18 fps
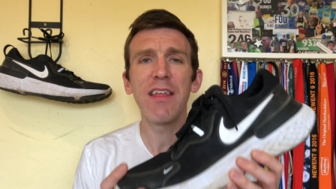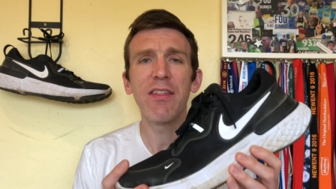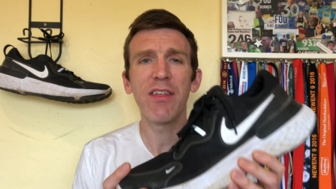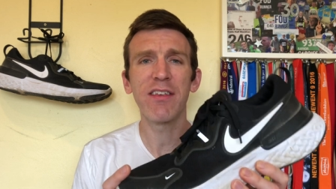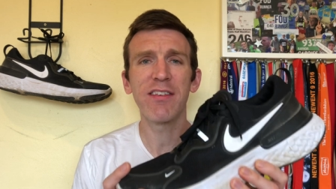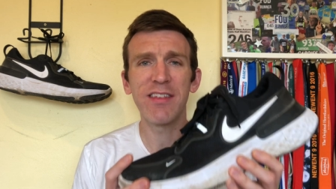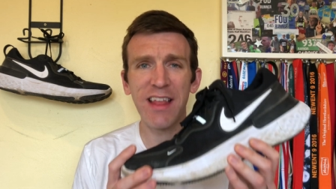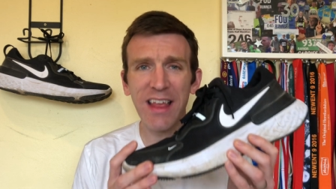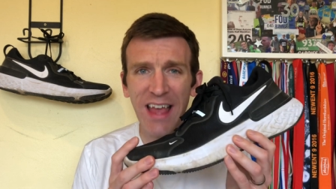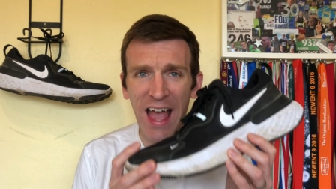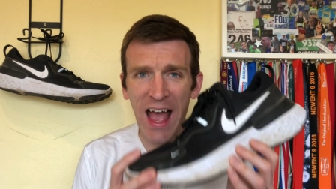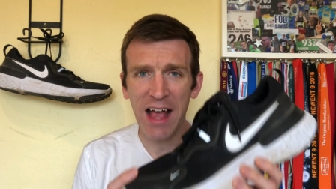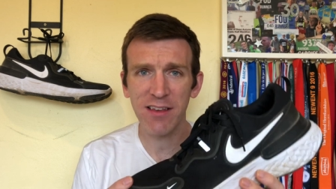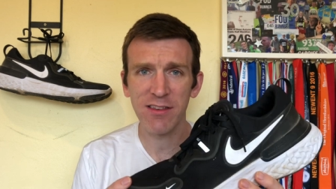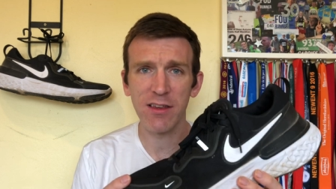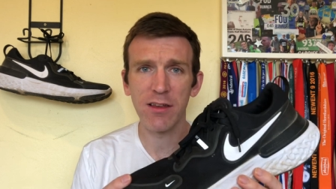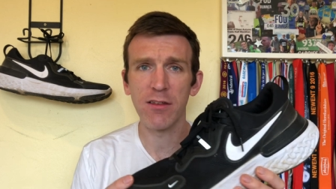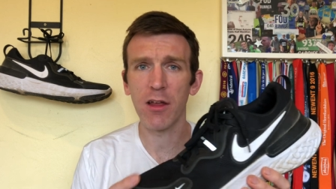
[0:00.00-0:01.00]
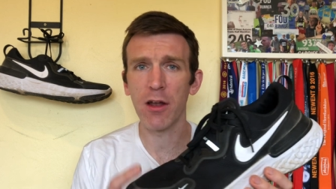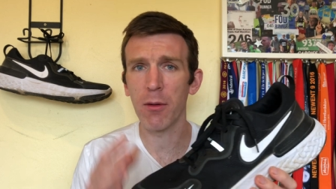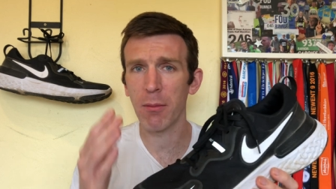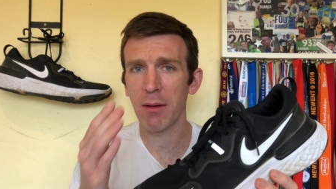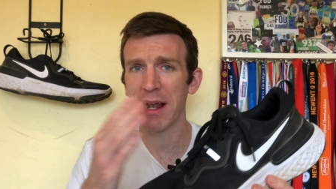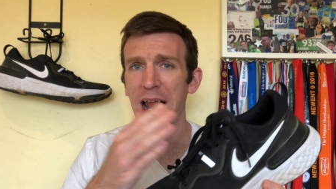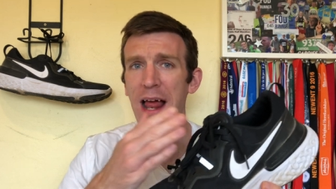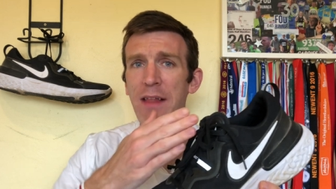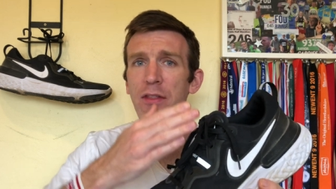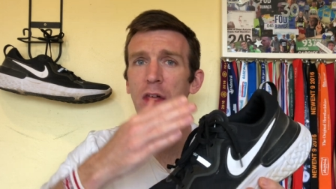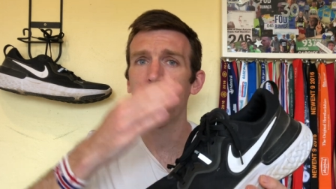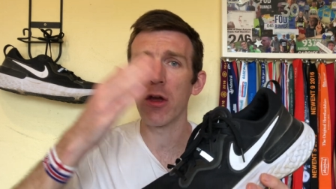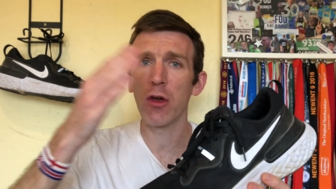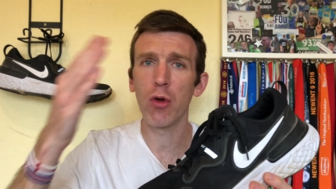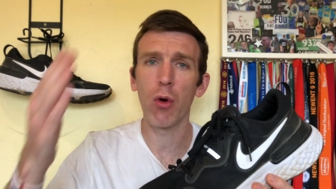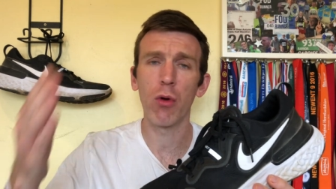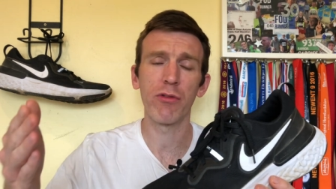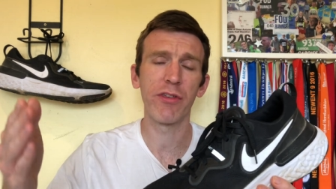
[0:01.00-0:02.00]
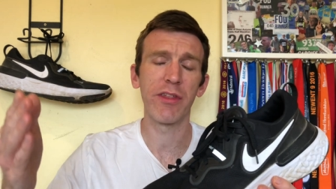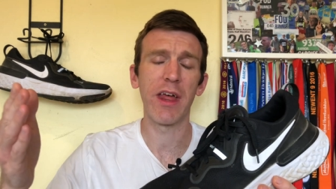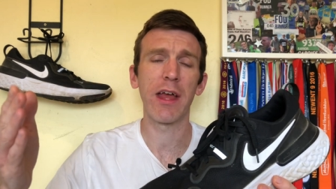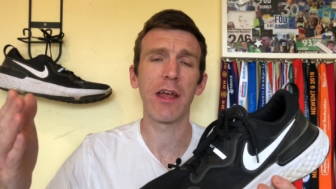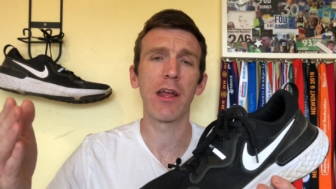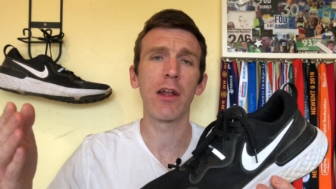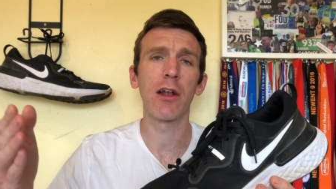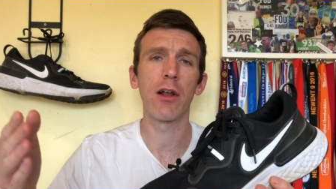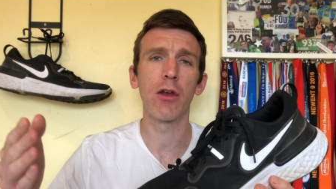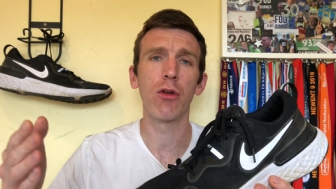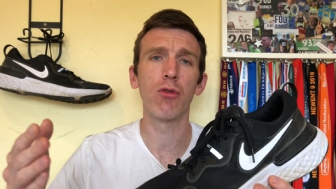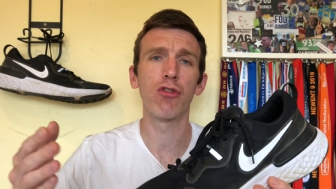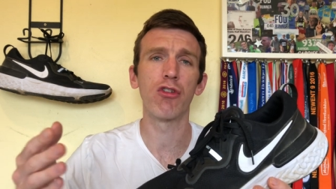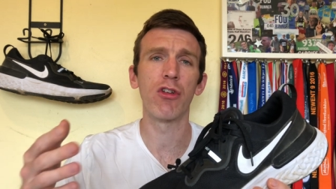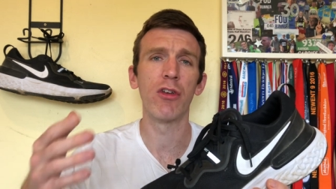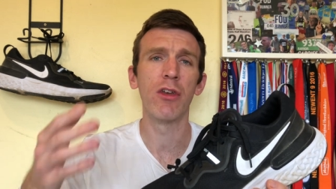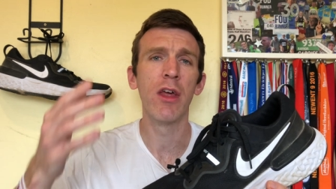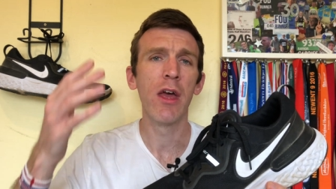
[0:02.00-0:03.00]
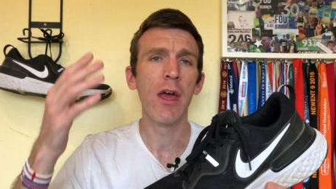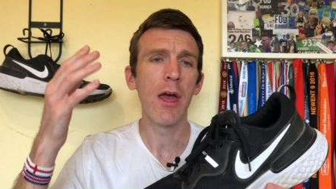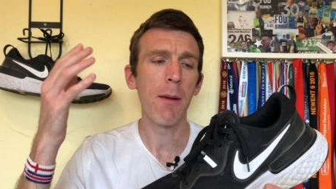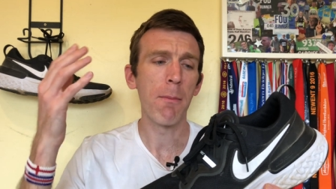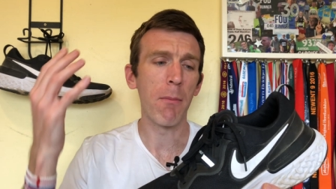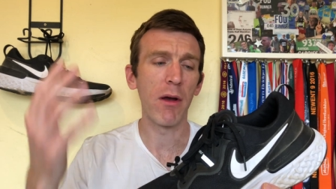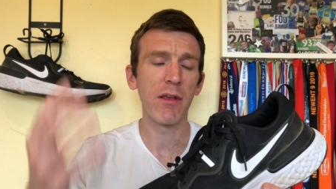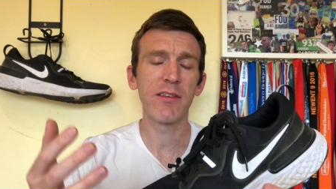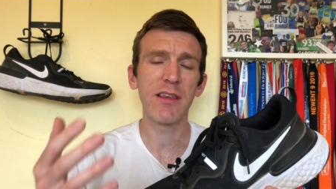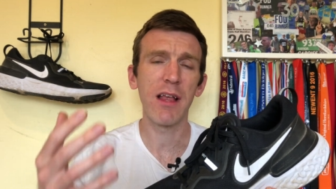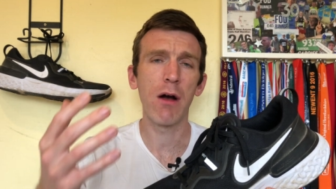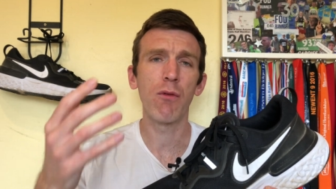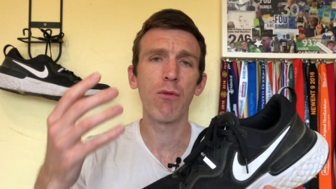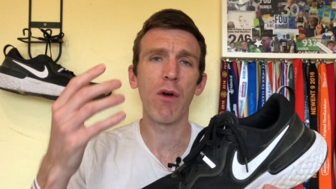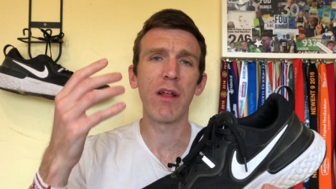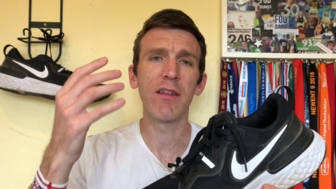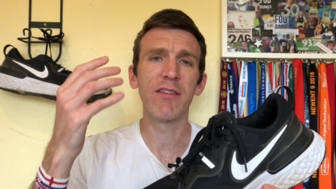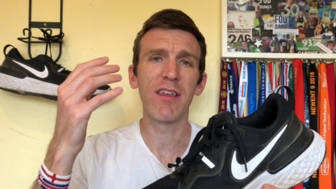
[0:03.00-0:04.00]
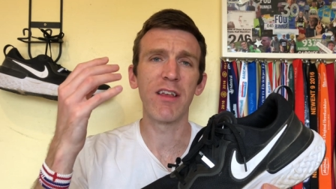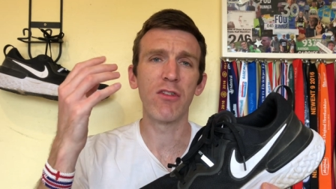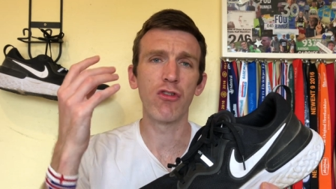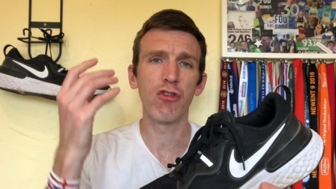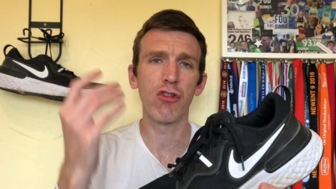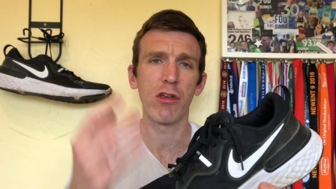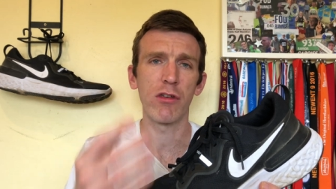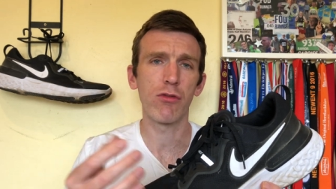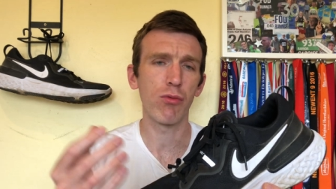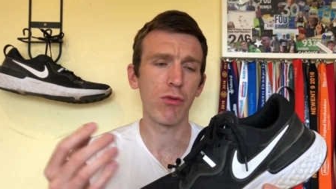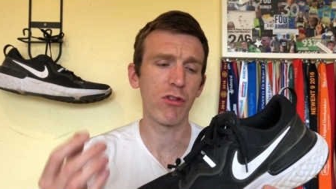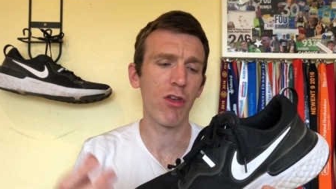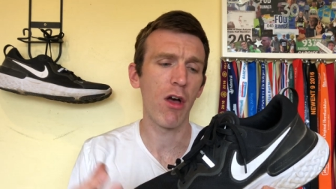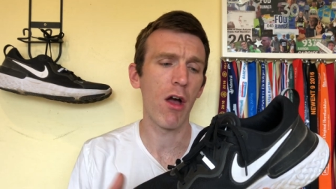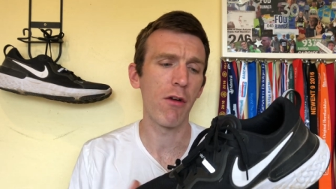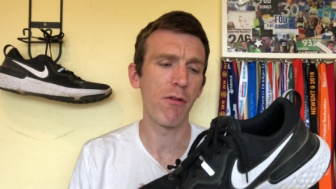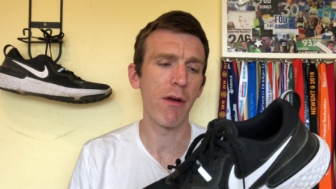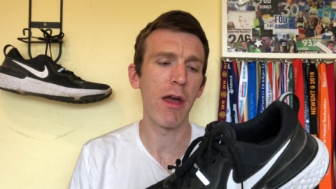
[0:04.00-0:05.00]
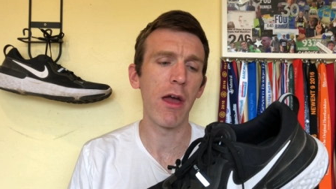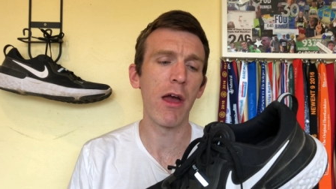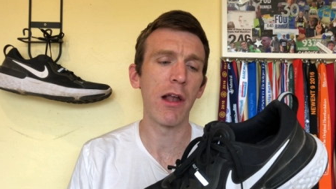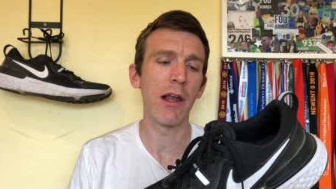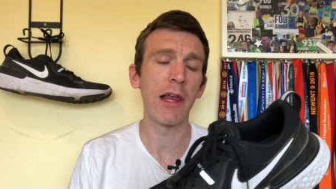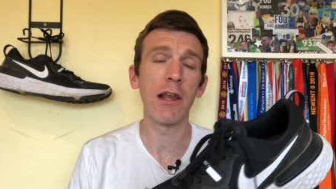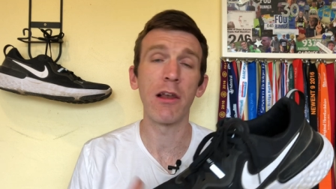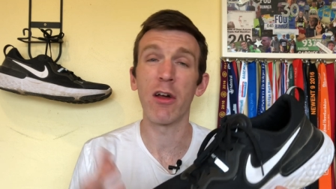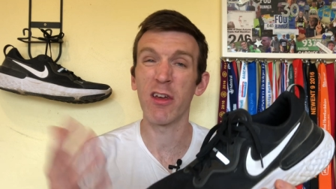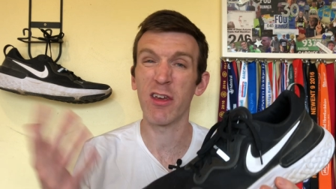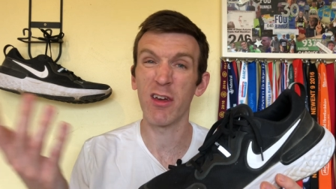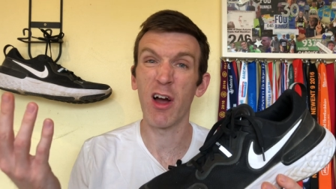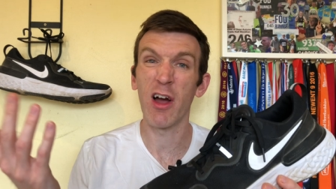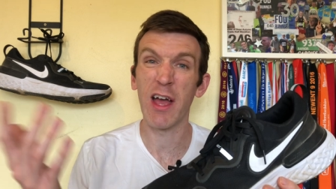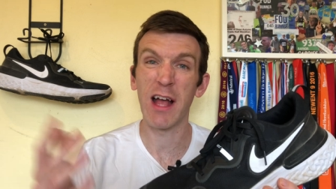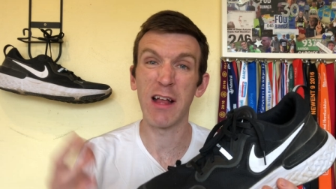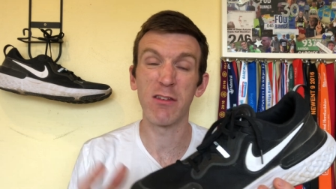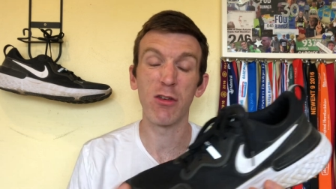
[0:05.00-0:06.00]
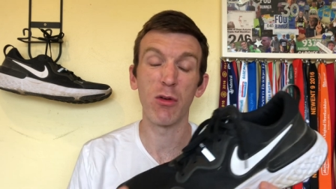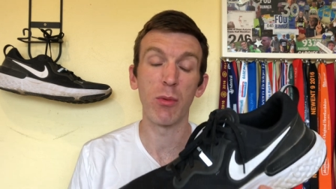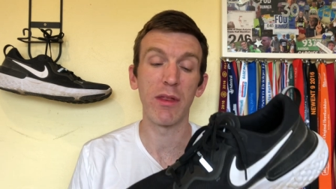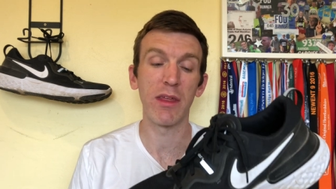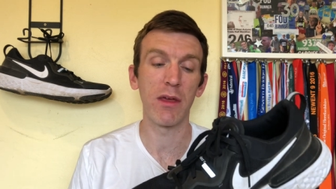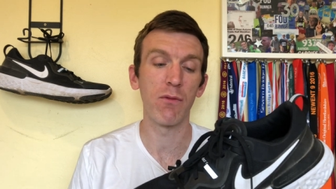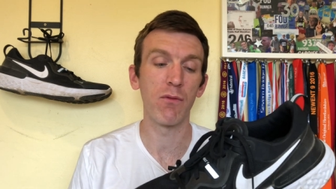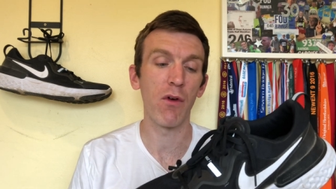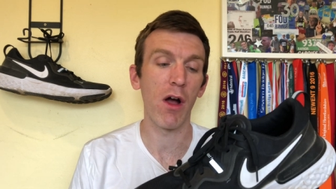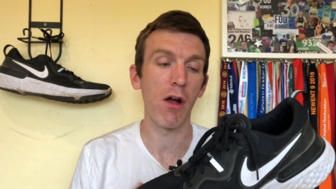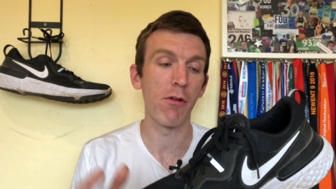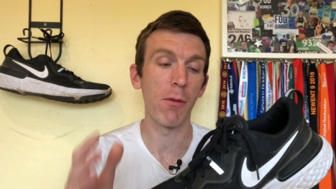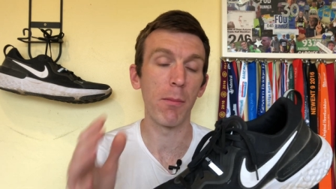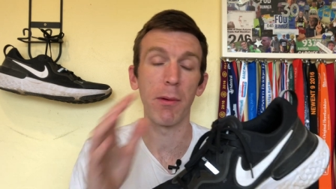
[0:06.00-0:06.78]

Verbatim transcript: this thing hasn't, and I'm glad that I got to that conclusion myself and didn't just retire it early like I had to with the Kinvara,